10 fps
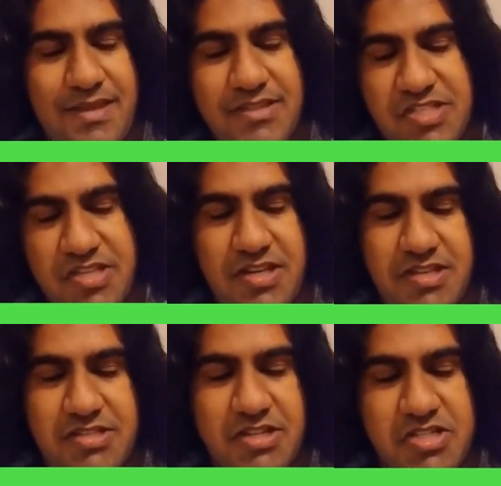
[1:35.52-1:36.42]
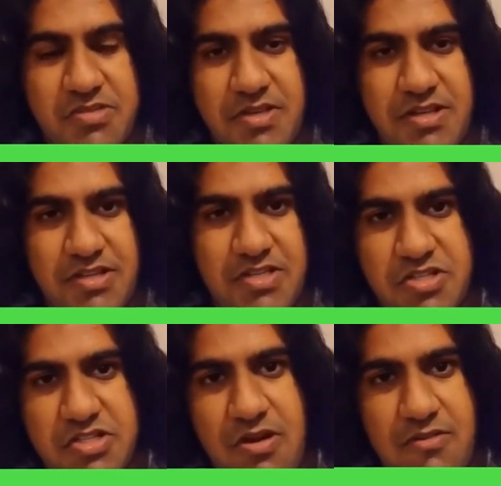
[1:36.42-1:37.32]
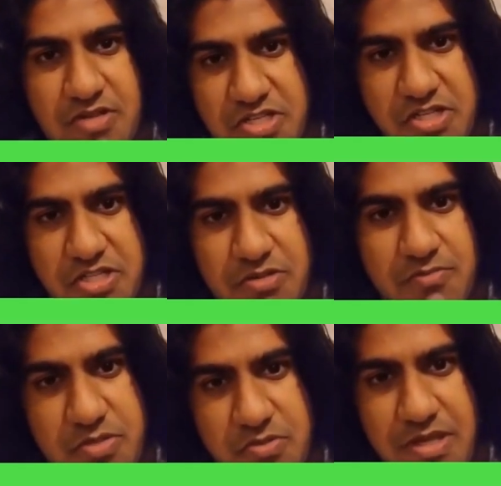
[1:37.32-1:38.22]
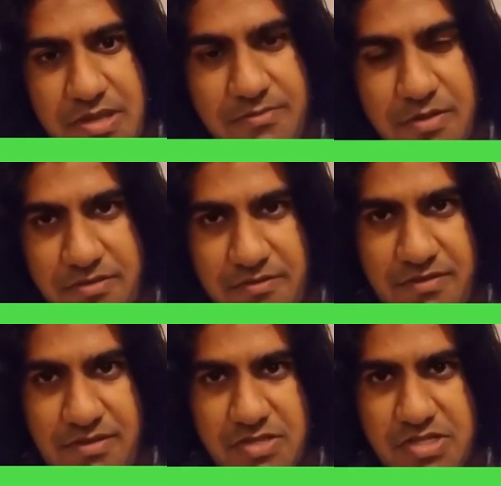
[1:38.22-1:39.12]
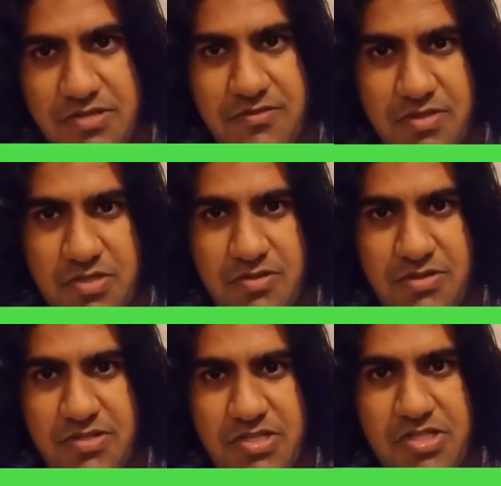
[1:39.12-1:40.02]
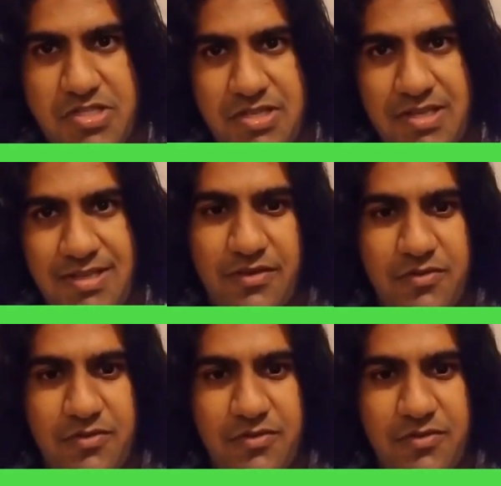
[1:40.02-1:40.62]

incident, such meeting, such conversation between both of those individuals.